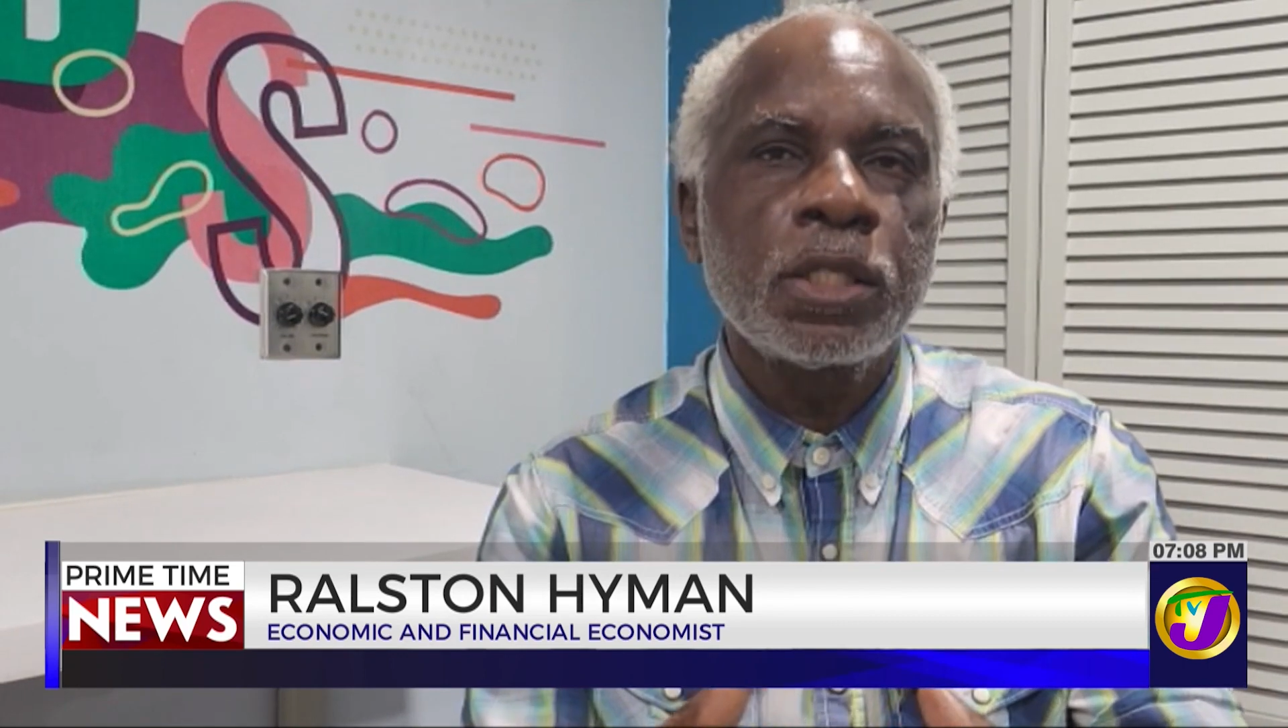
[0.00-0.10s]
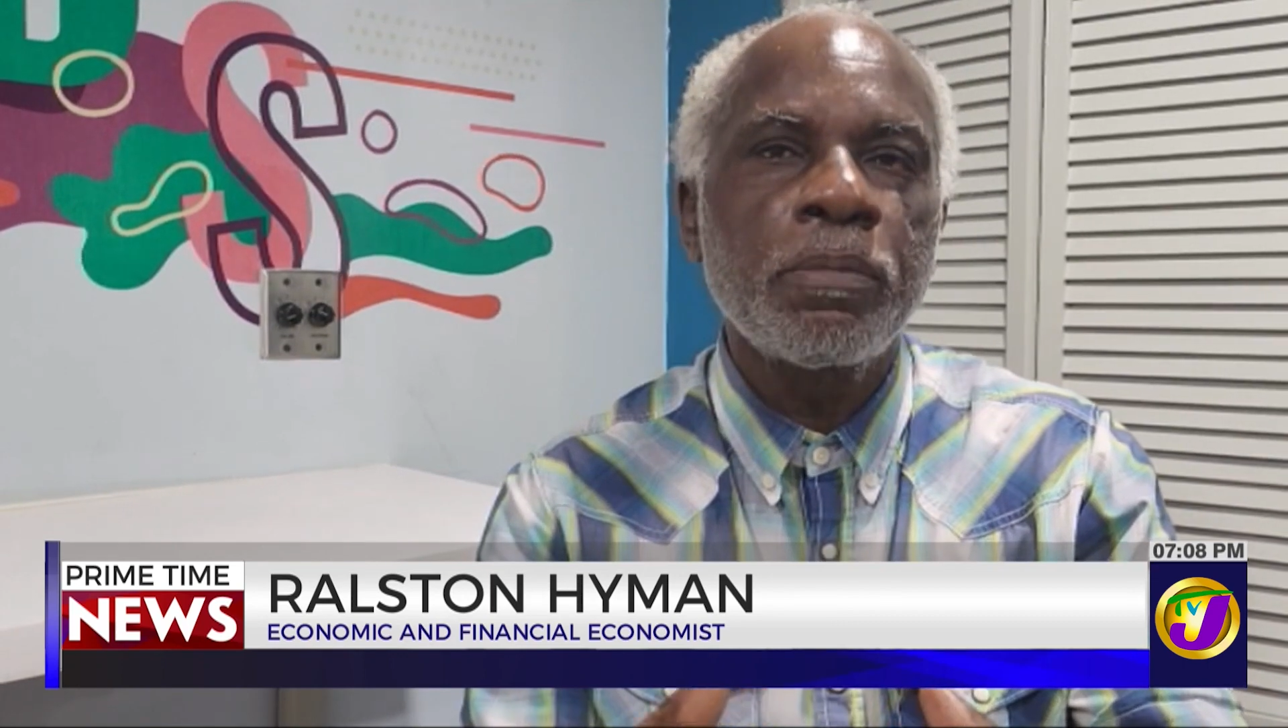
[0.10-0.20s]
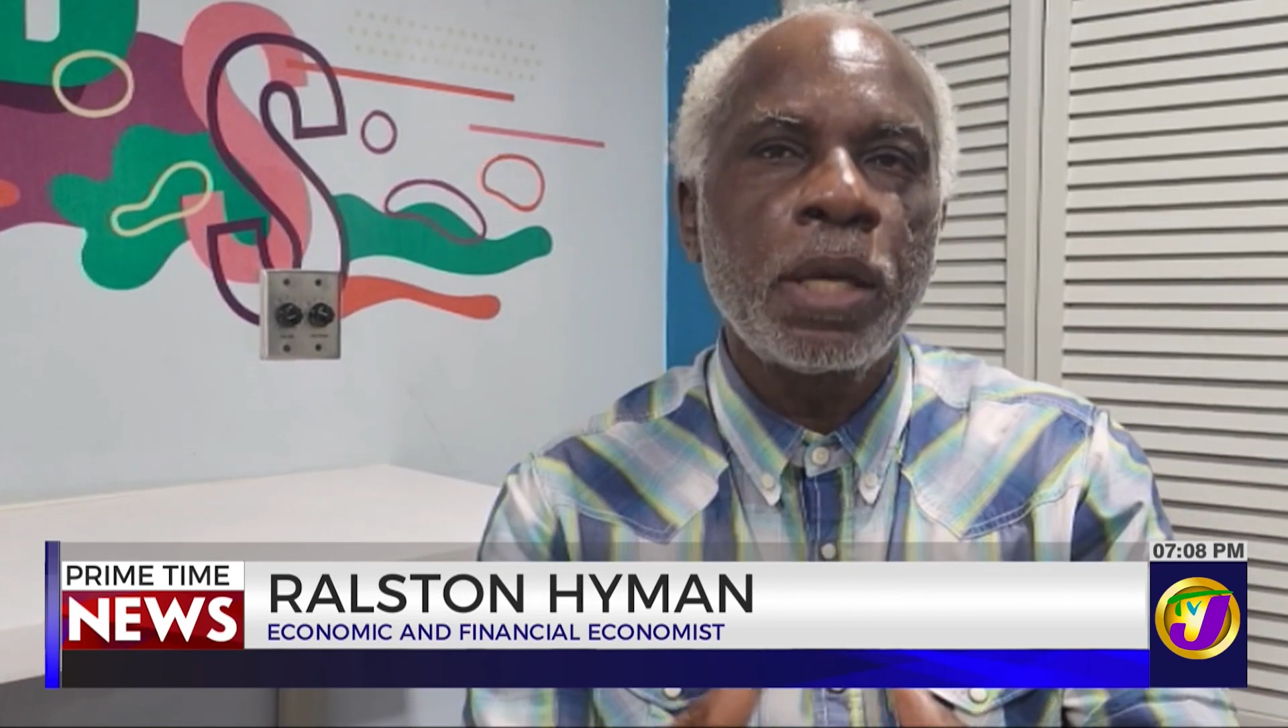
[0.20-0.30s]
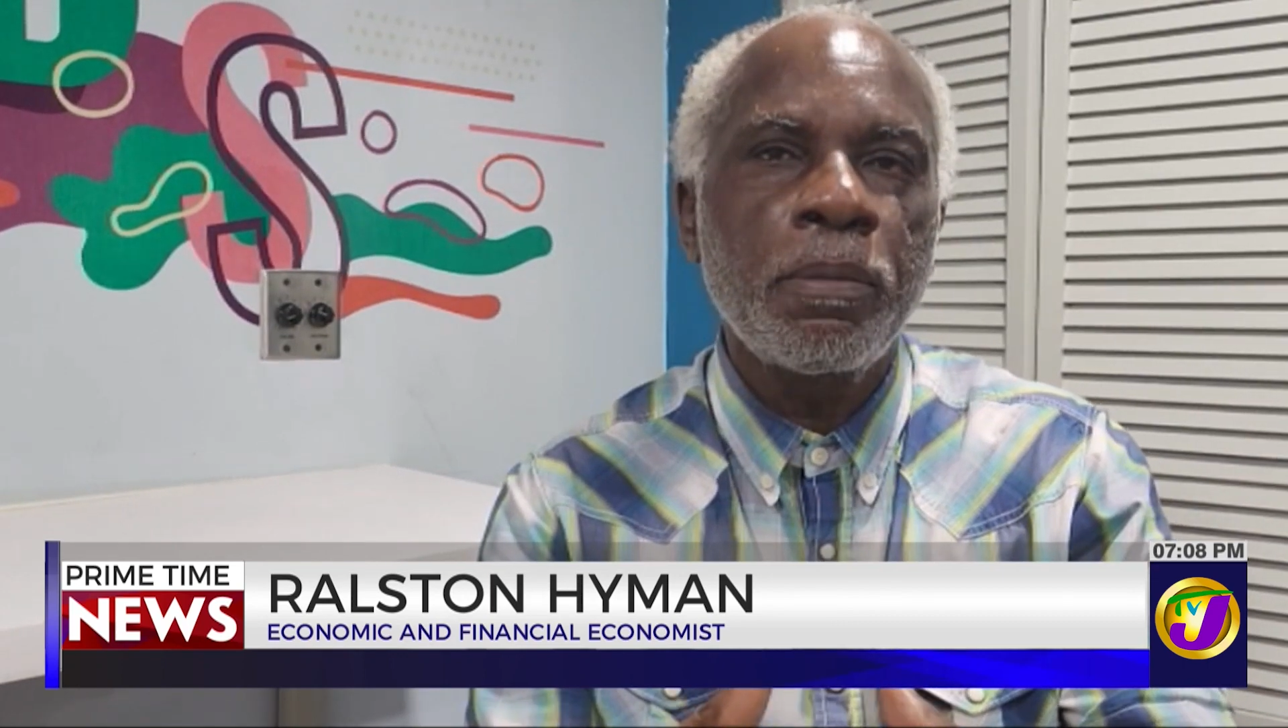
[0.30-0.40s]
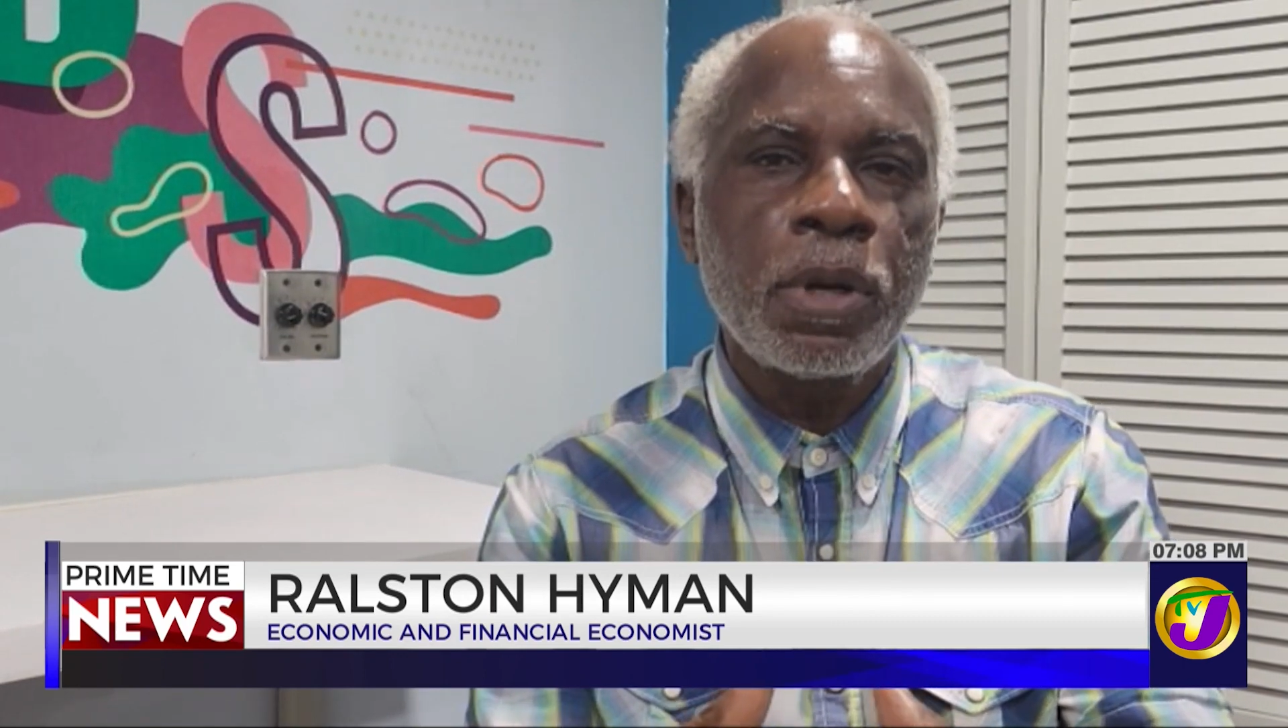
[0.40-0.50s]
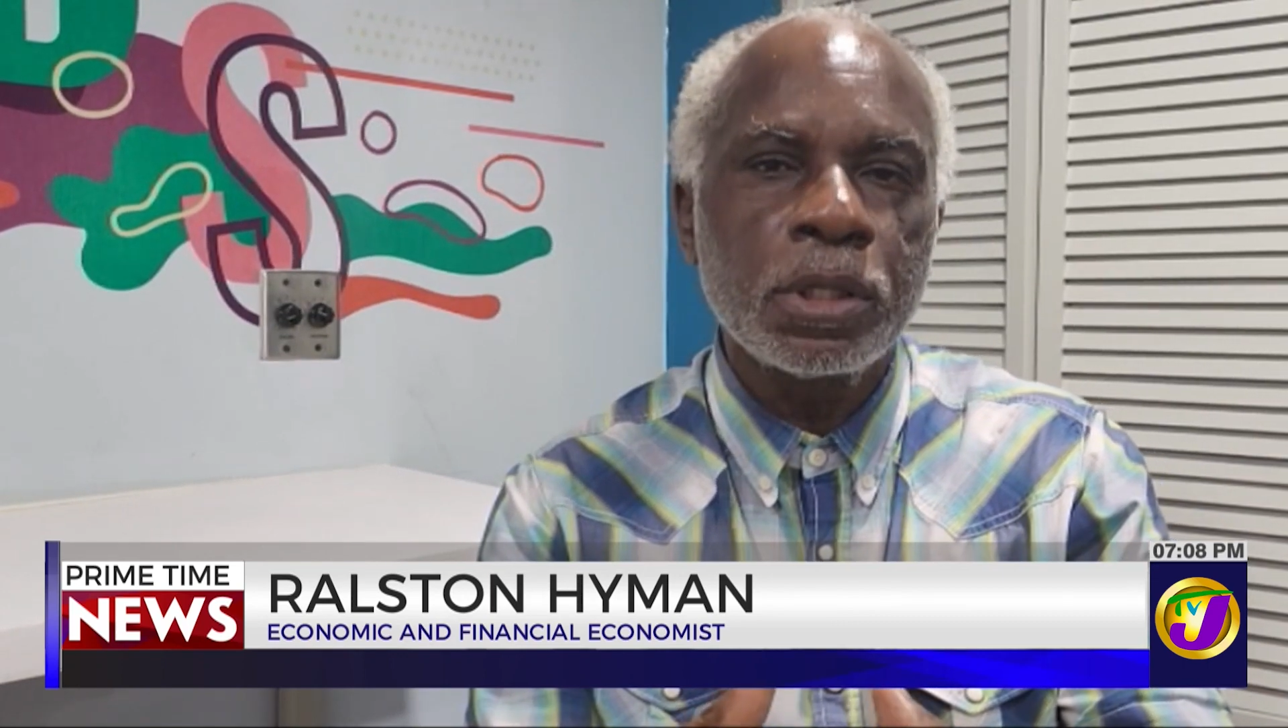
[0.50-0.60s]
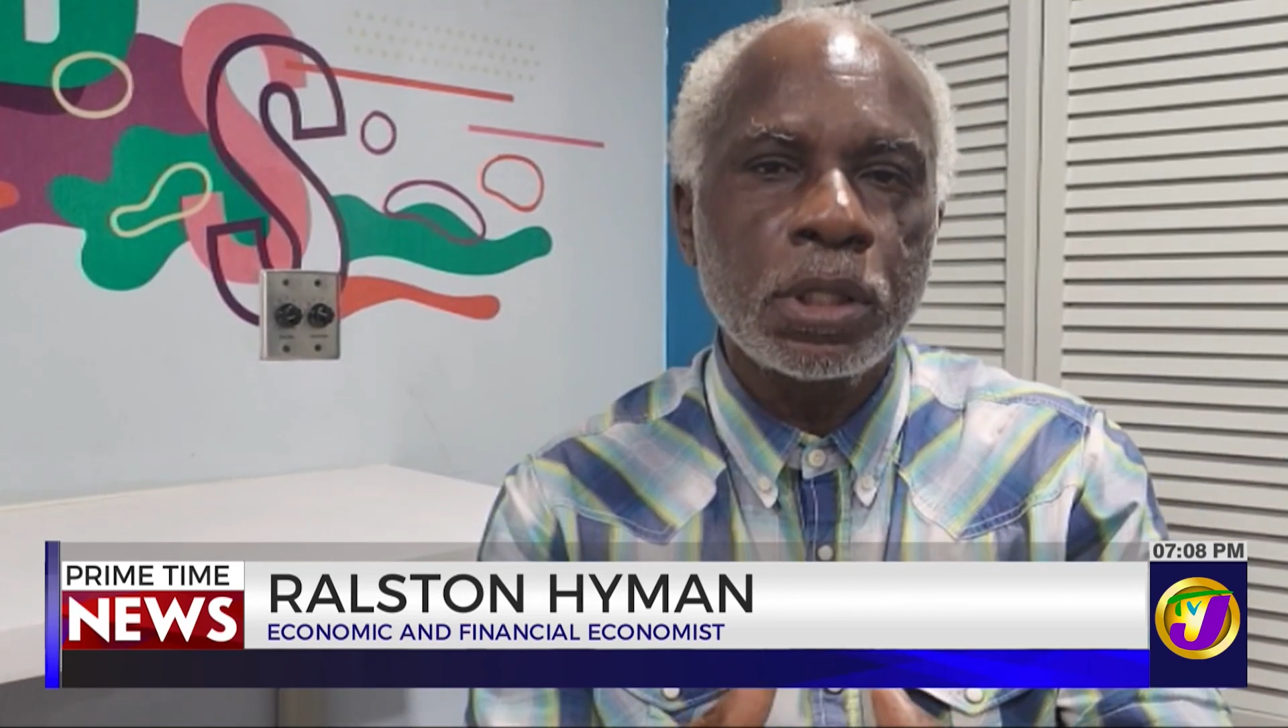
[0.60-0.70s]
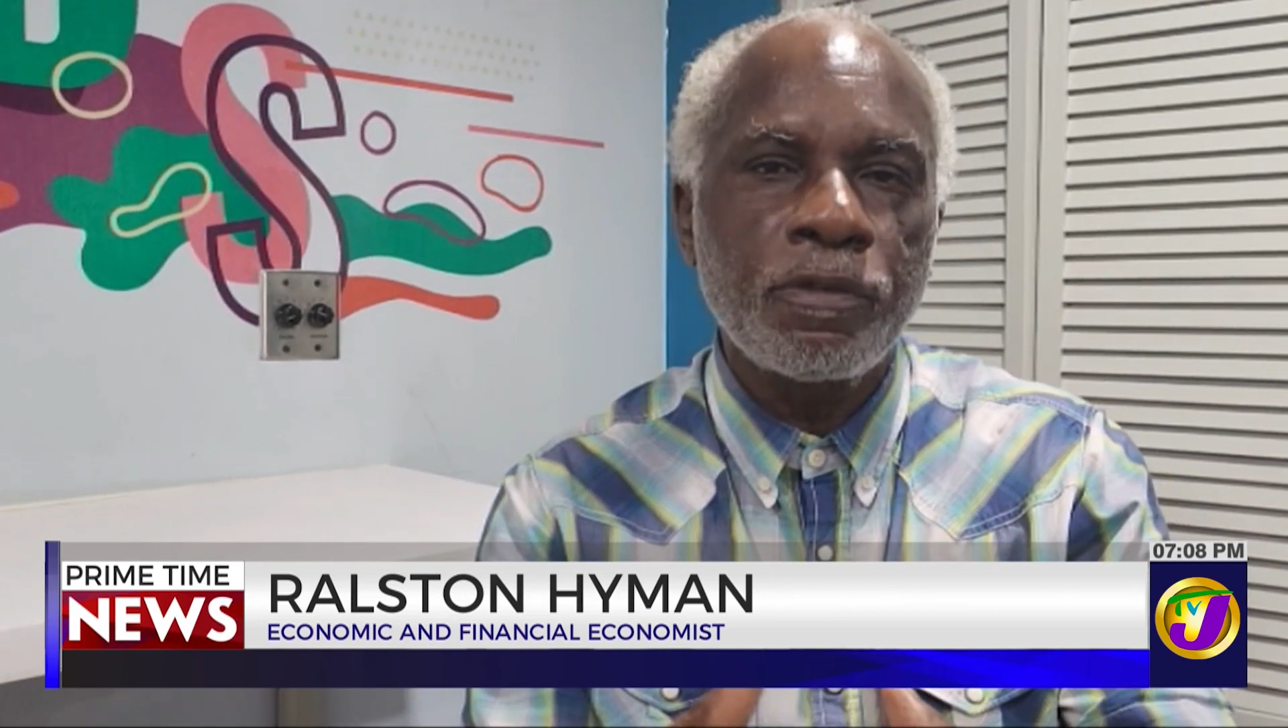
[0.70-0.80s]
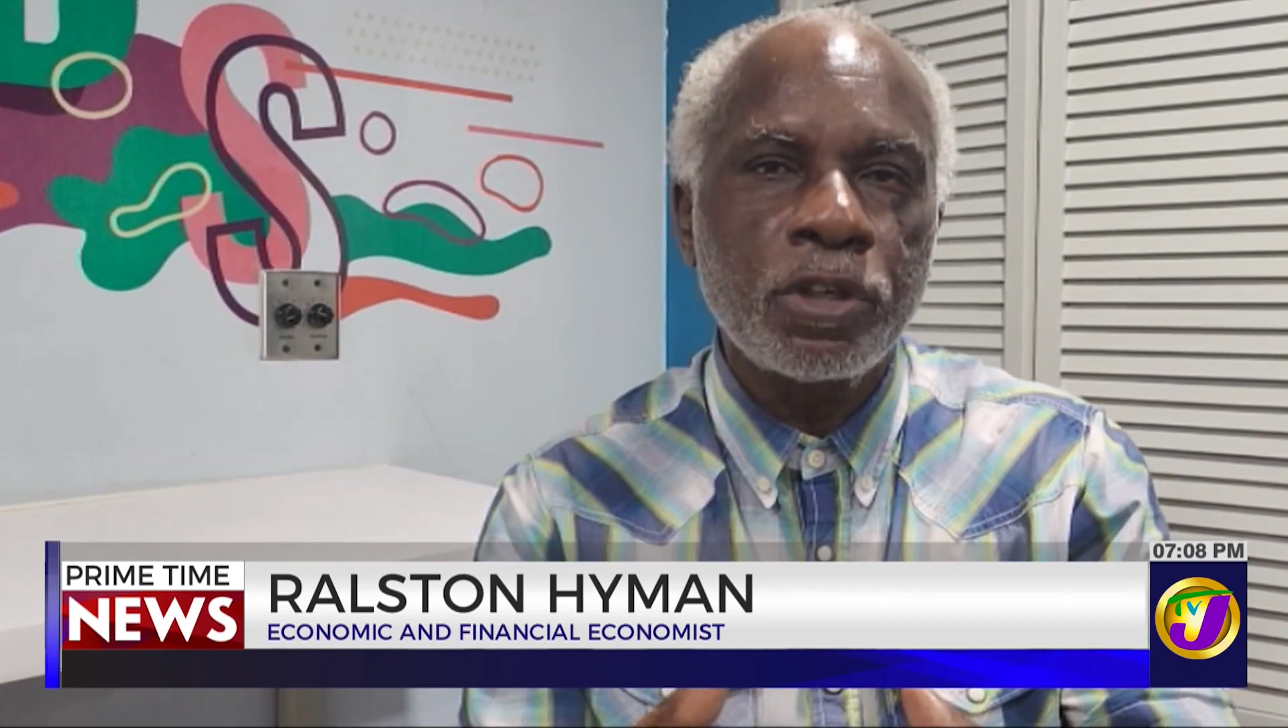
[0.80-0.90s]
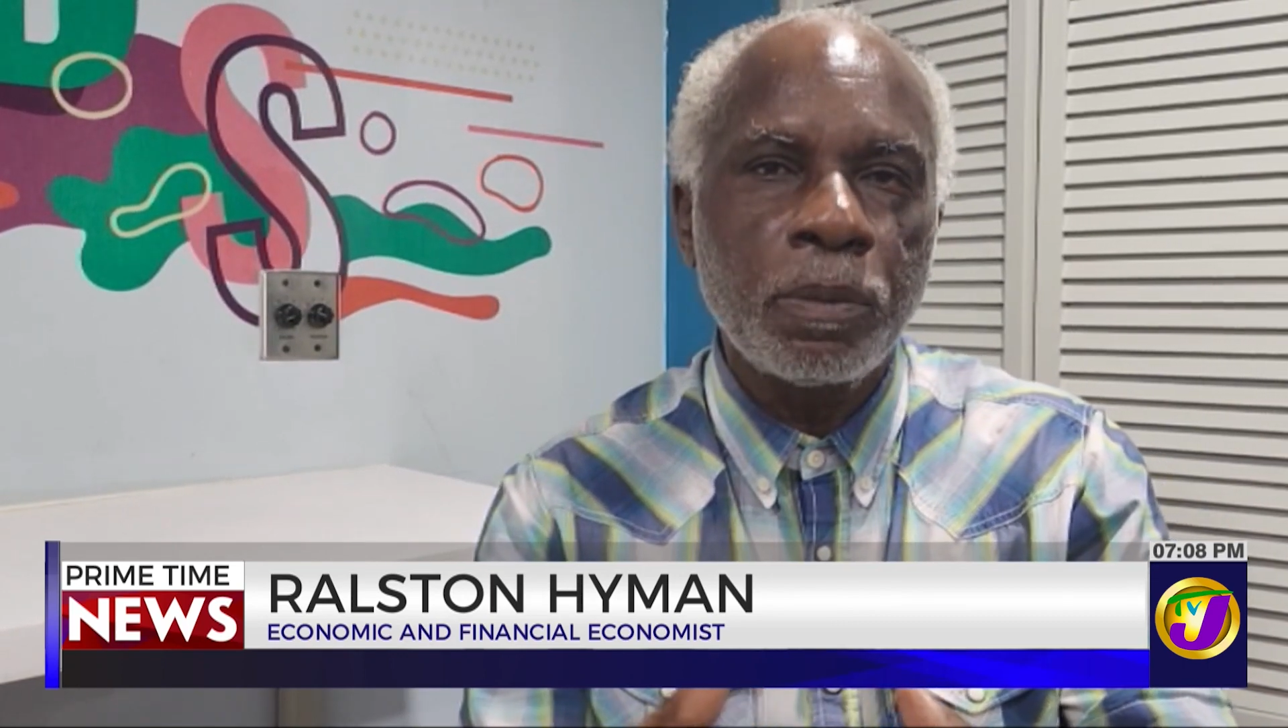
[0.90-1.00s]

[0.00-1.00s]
the members of the